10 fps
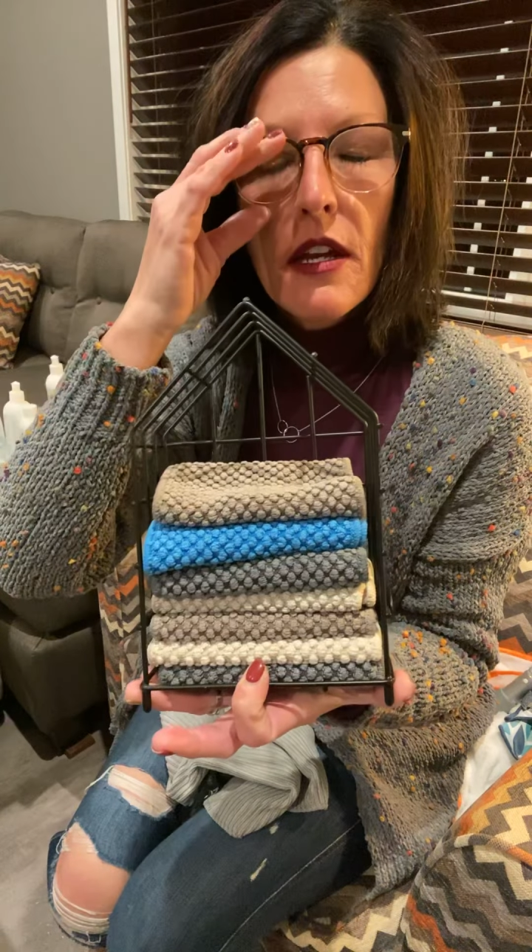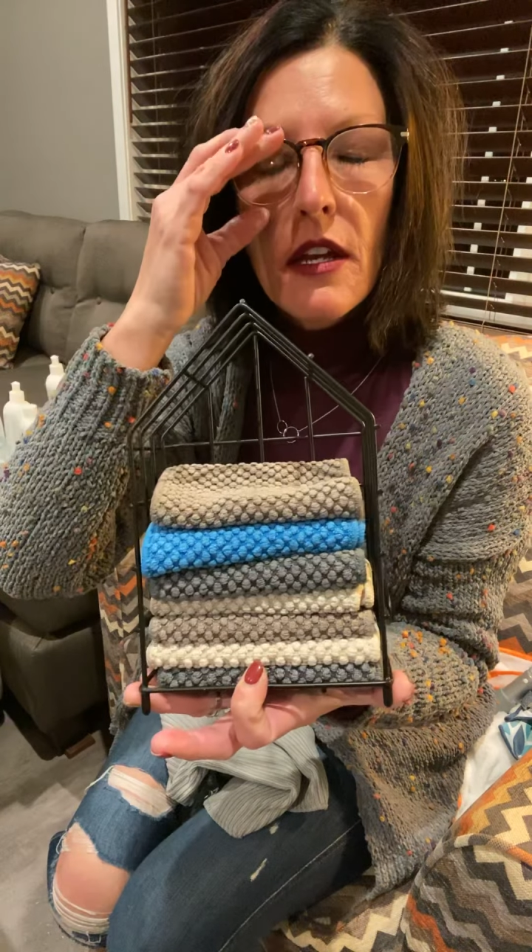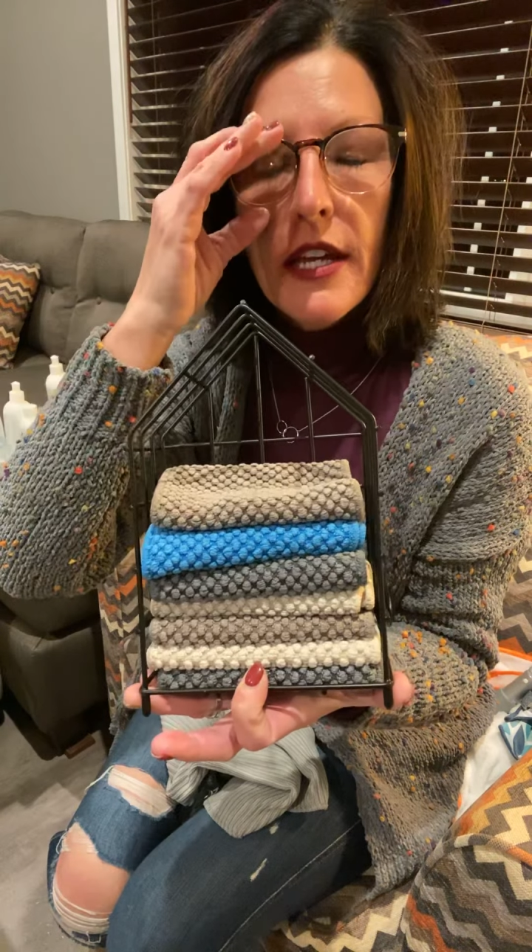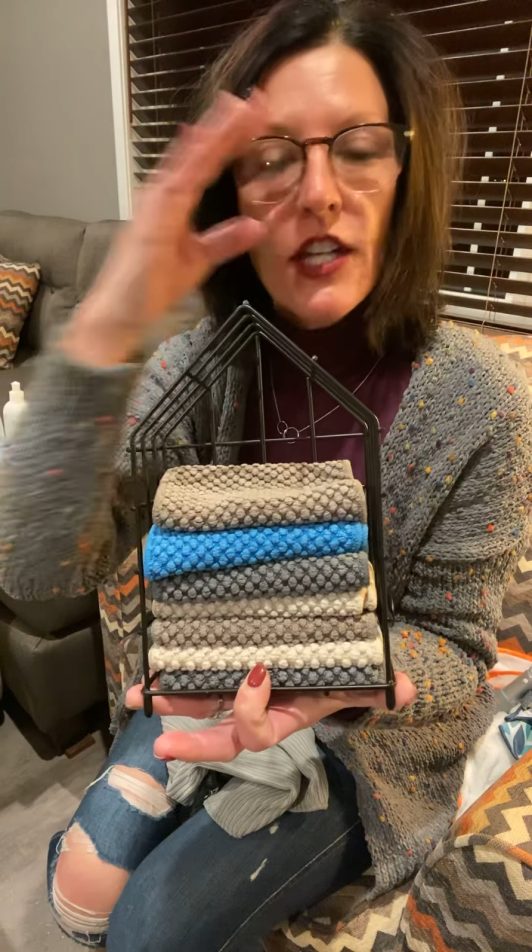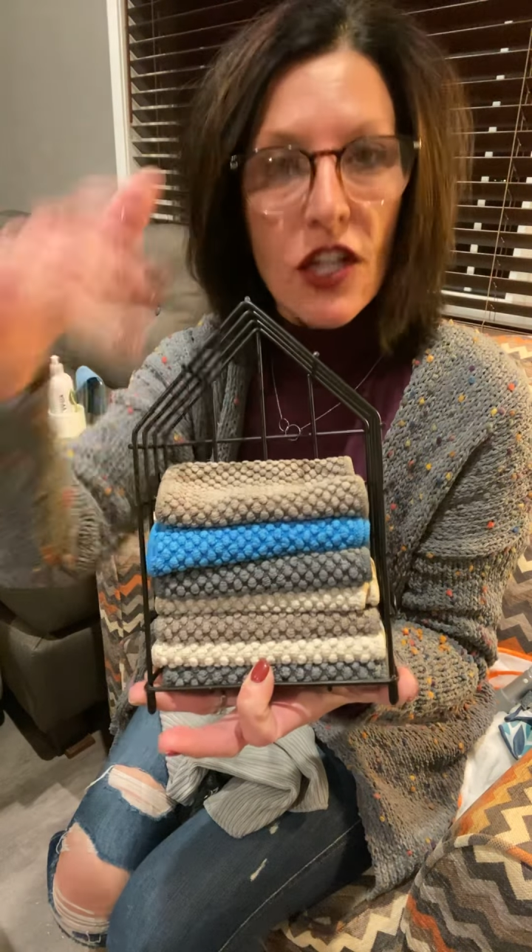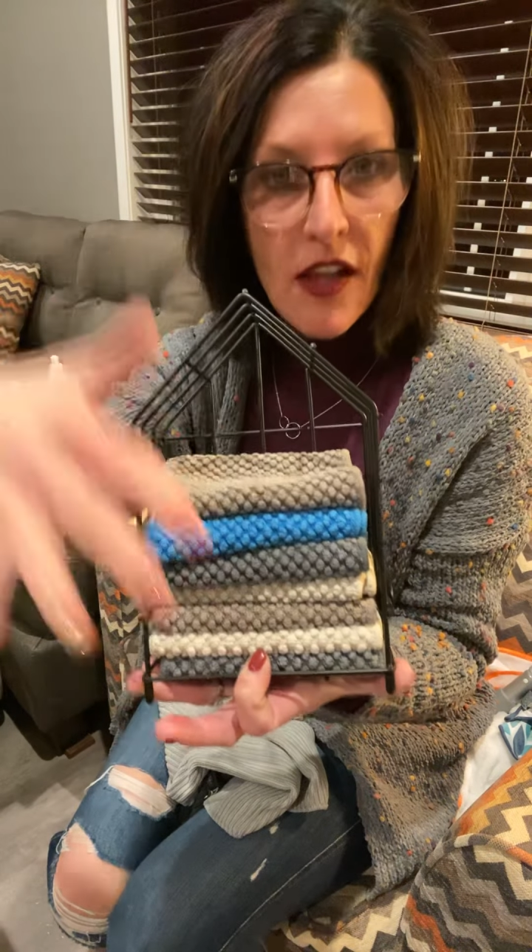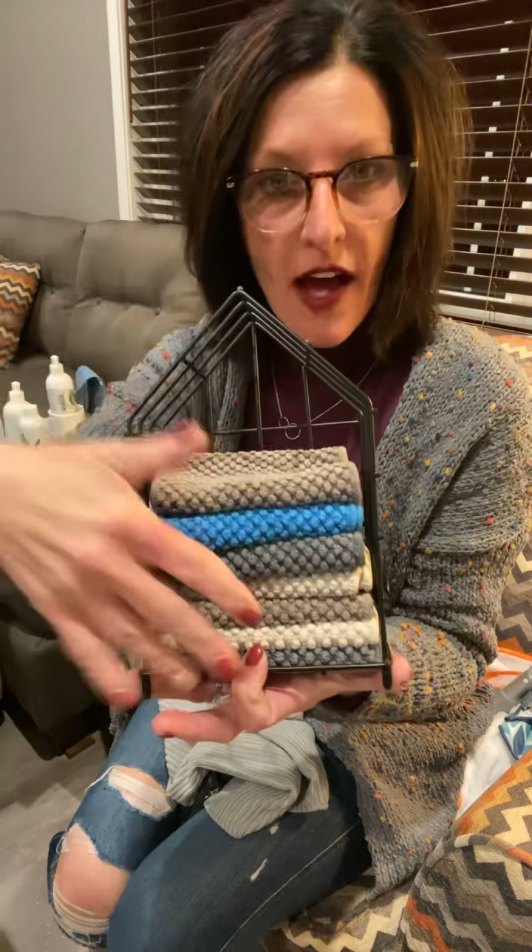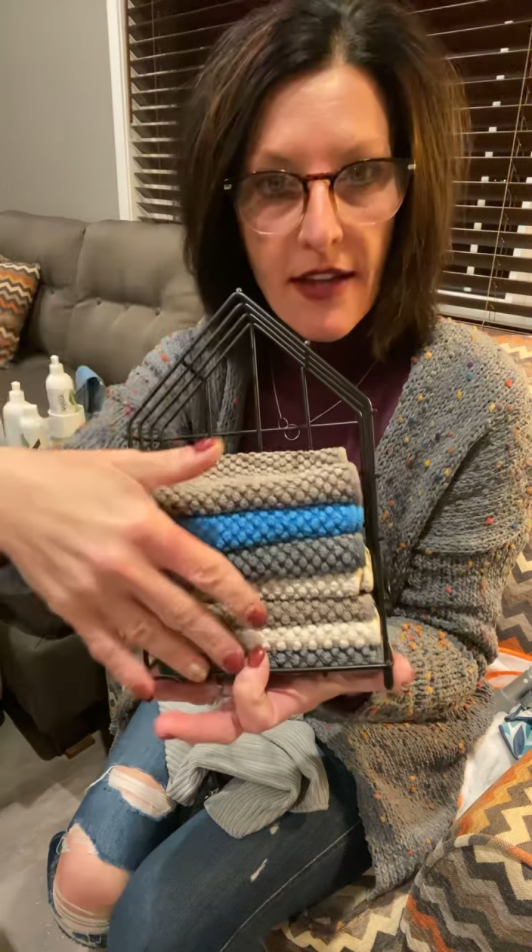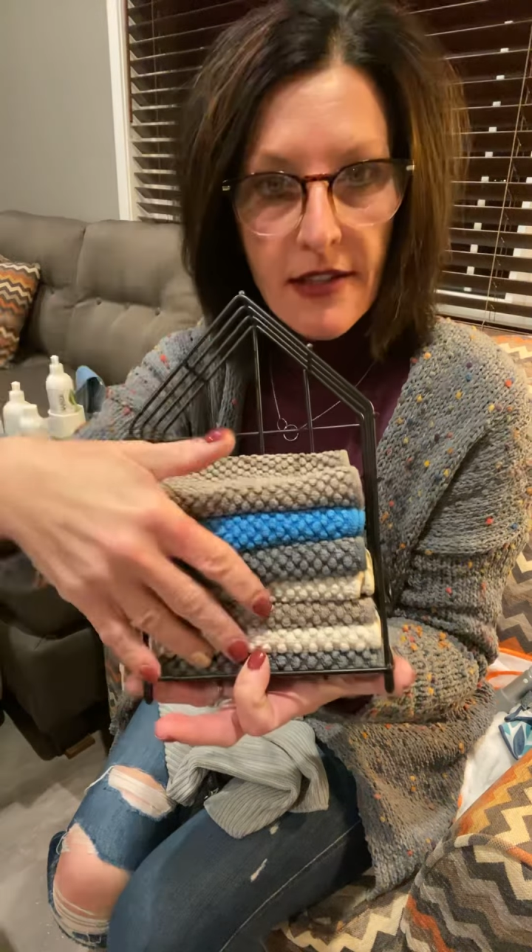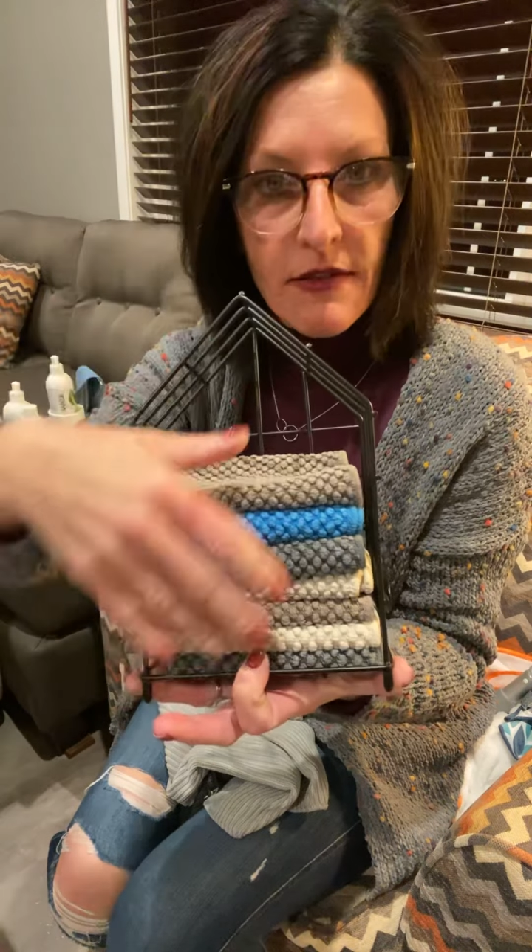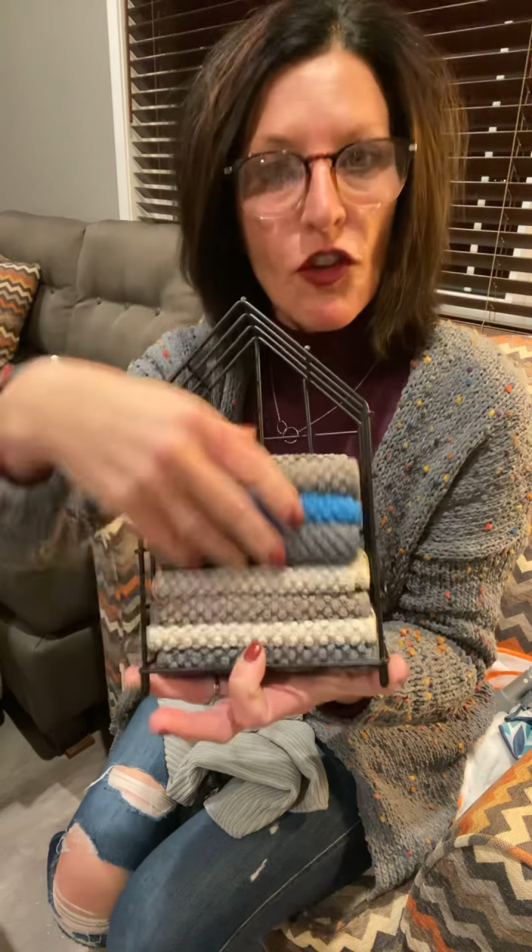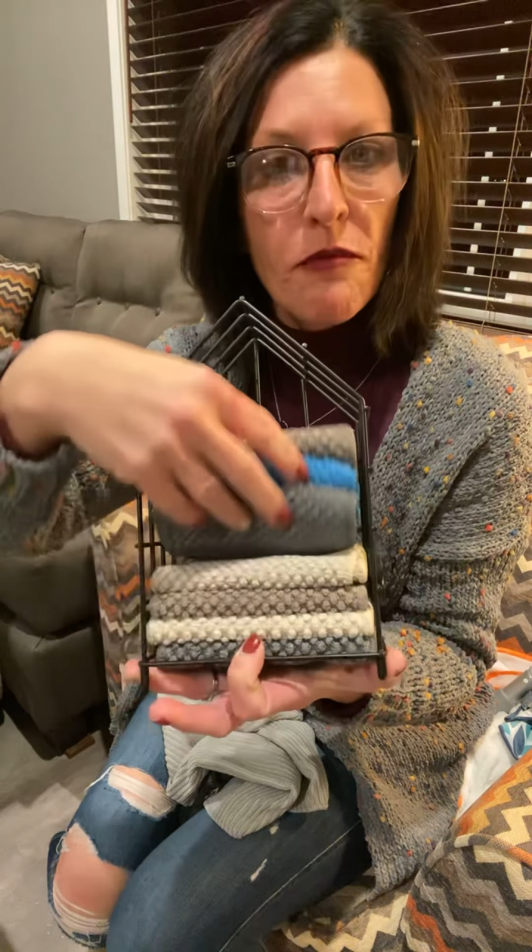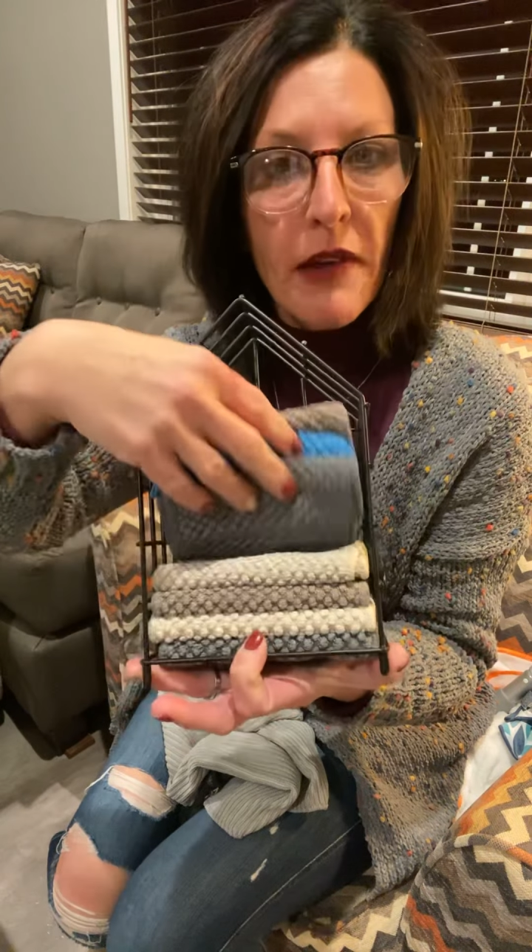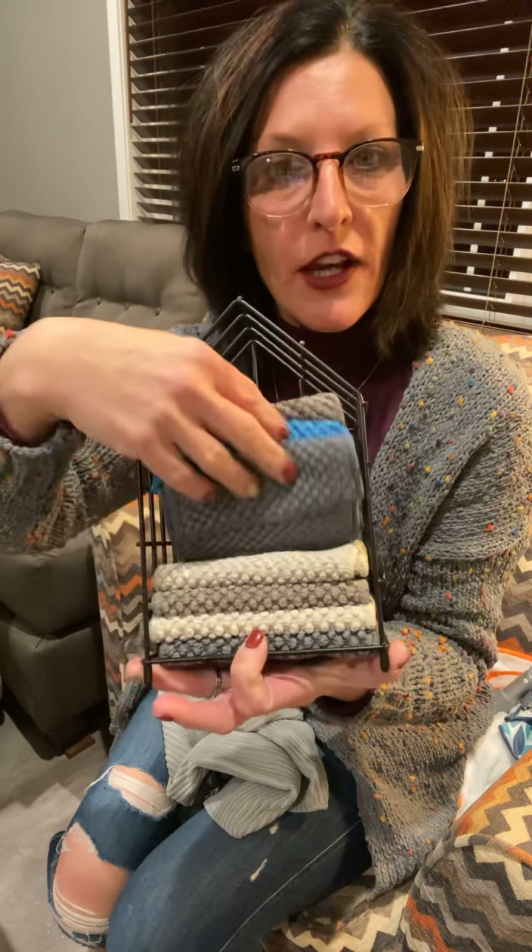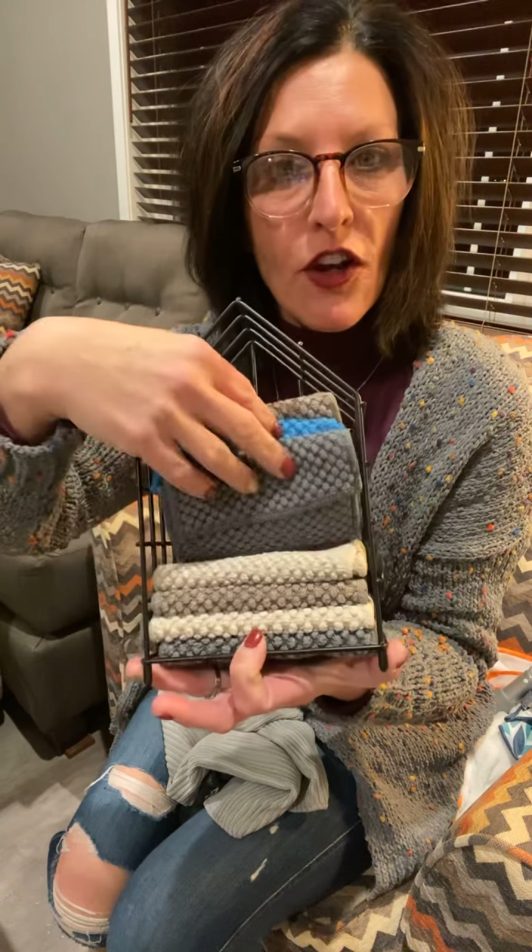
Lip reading: kitchen cloths. You can pick your